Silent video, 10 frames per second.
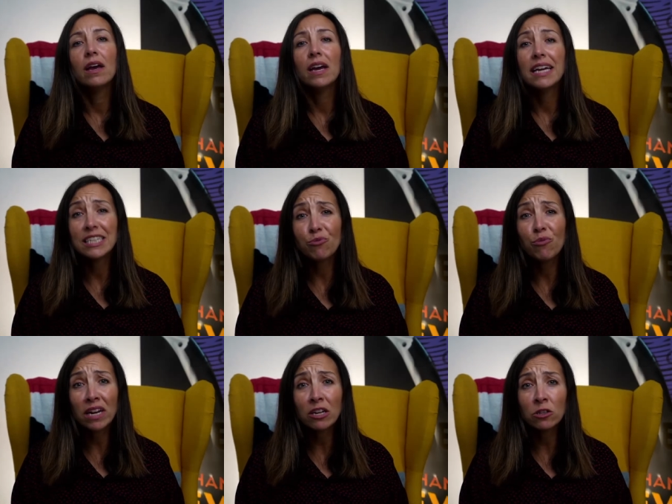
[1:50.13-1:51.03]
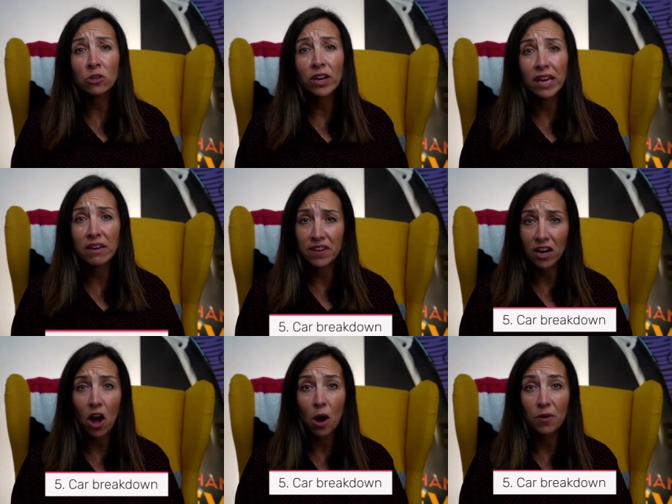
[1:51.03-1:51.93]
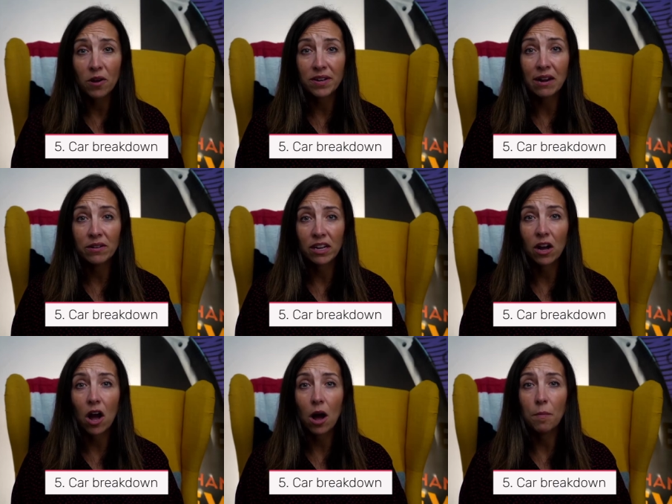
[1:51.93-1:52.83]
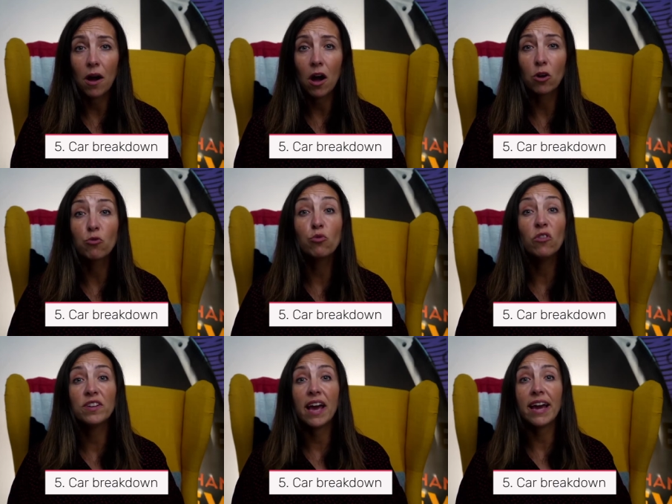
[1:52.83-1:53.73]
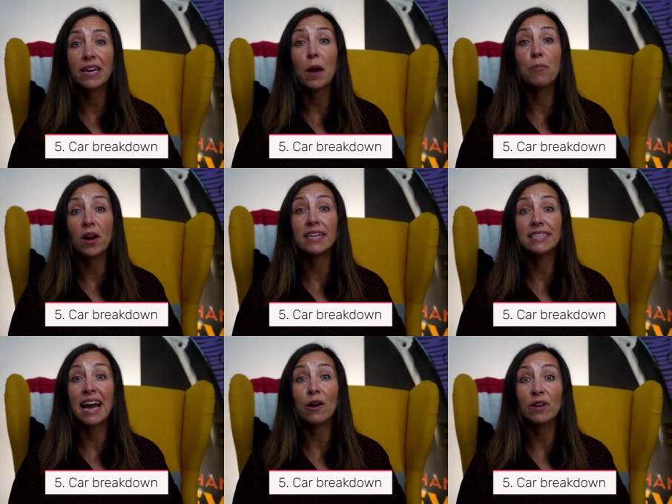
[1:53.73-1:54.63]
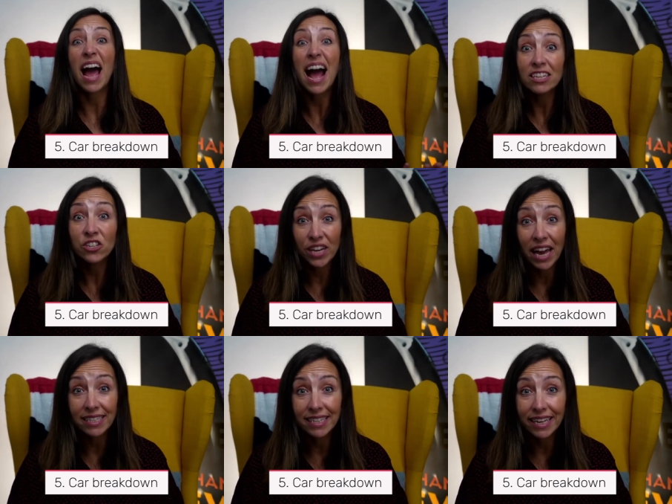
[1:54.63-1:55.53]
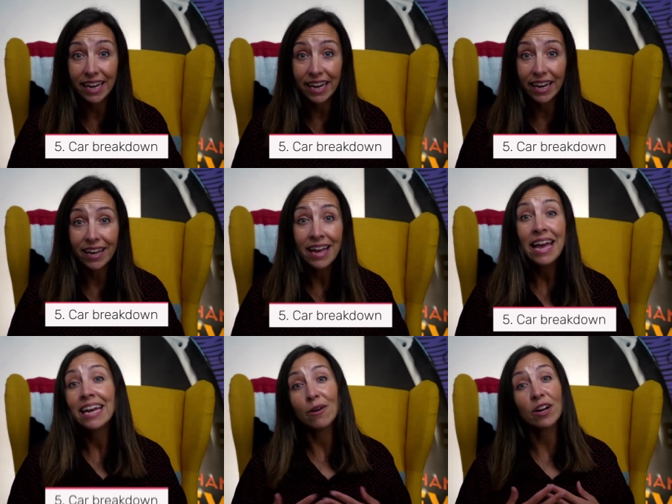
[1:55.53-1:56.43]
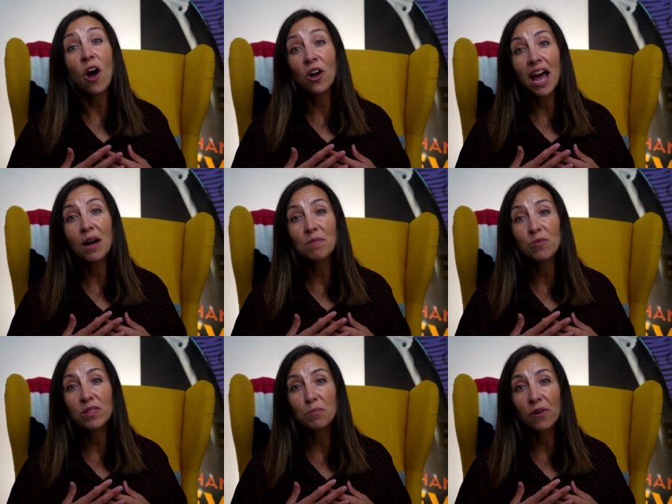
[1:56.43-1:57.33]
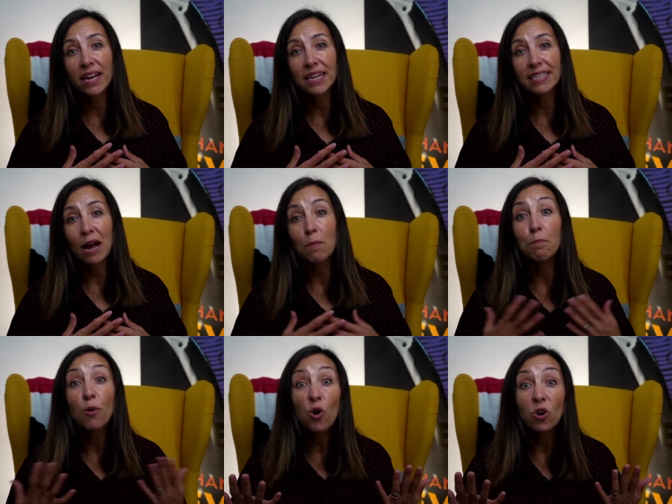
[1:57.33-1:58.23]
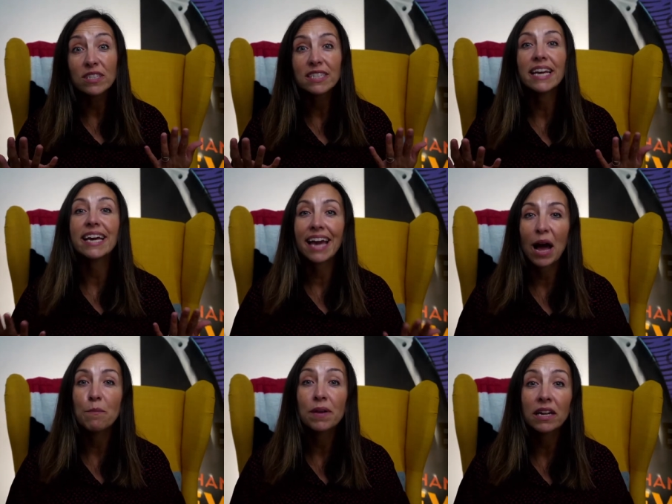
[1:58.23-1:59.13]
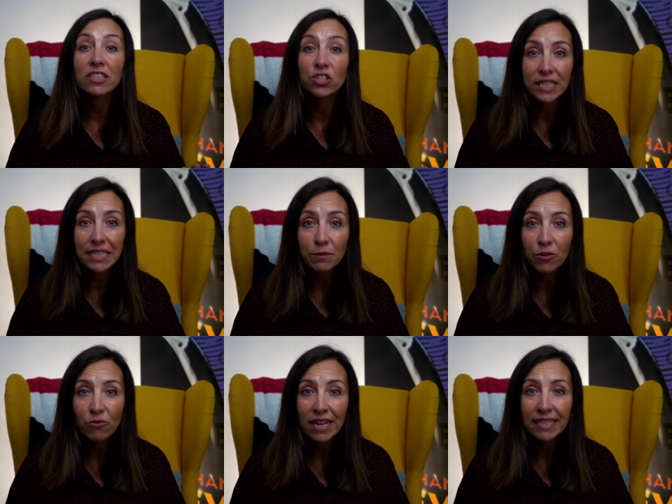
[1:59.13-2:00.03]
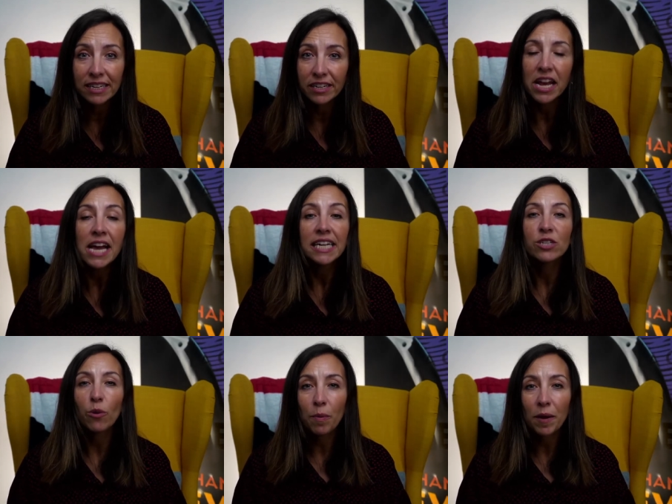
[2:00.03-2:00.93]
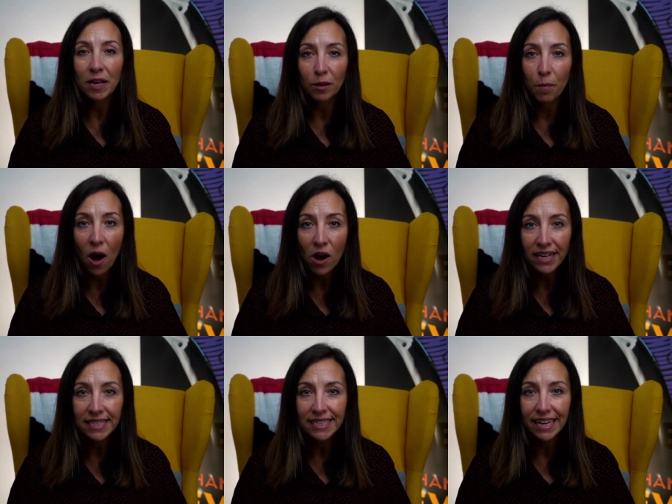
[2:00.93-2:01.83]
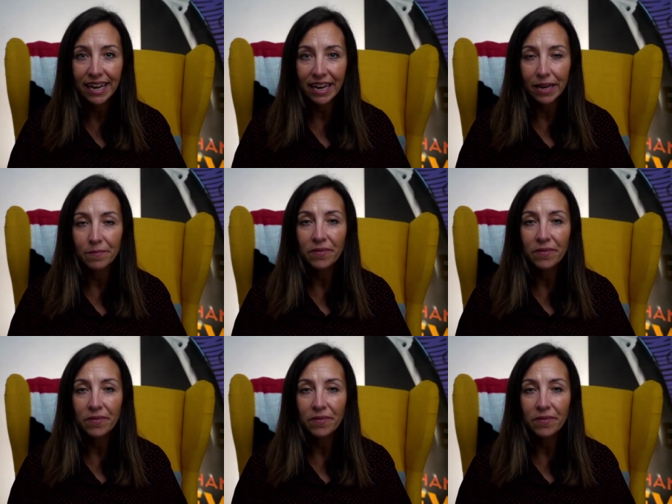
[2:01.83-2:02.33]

It's really unlucky if your car broke down in the car park, rough day, a breakdown, and you get a ticket. Now, I can't help you with the breakdown, but it can be a legitimate reason to appeal a parking ticket.